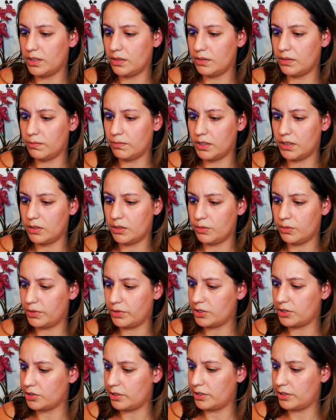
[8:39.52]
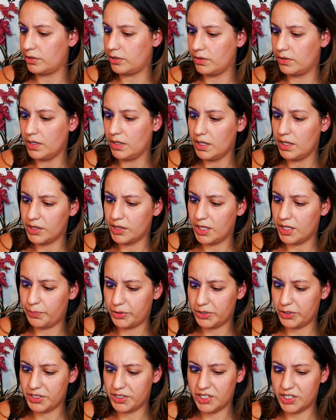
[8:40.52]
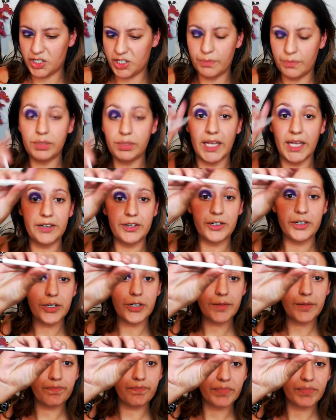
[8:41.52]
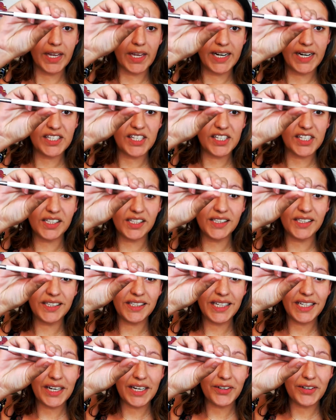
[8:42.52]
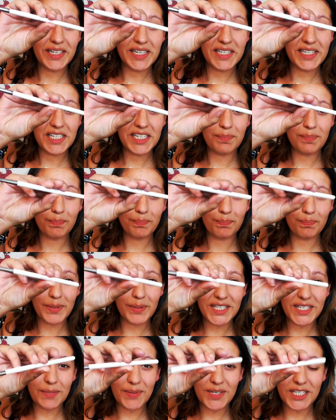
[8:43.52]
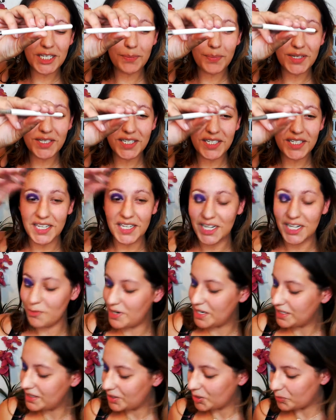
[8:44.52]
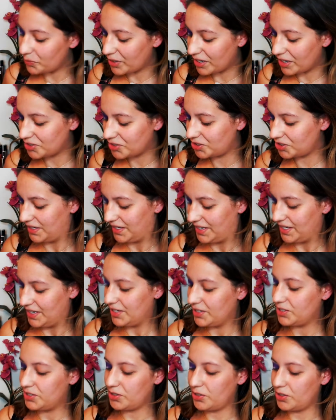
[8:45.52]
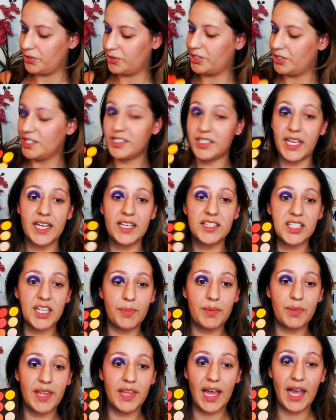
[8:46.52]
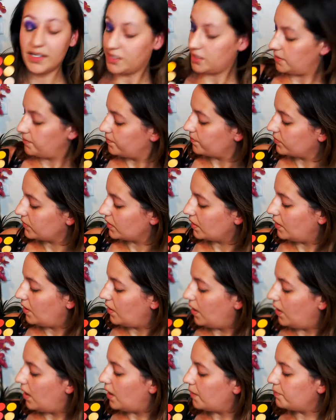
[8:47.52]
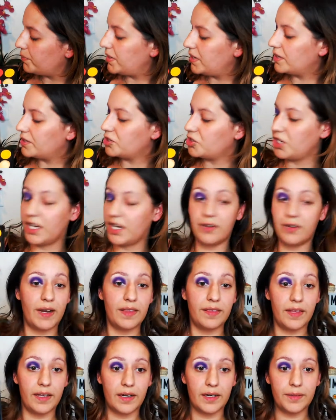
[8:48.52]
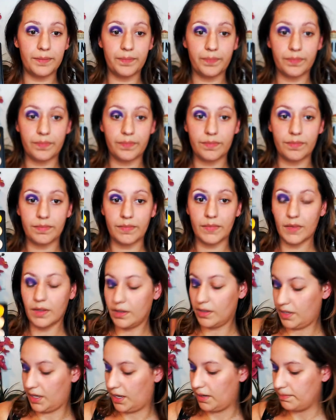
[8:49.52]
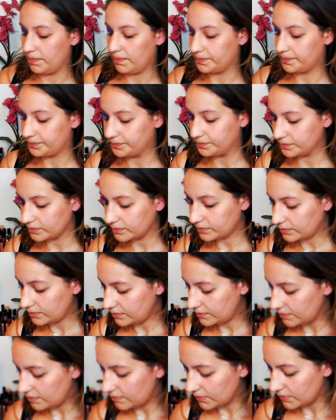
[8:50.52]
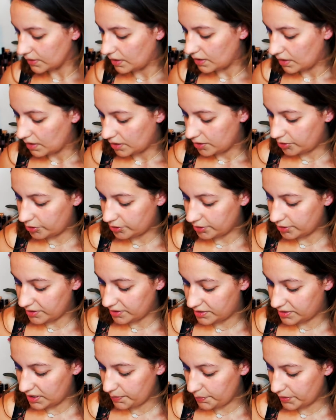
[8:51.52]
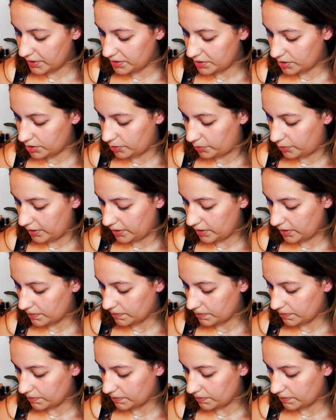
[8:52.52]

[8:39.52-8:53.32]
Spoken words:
What little brush are you? The Precision Blender, and it's this little itsy bitsy teeny weeny little brush. So you're gonna take some of that hot pink shade right there. Okay. You're gonna dip into it,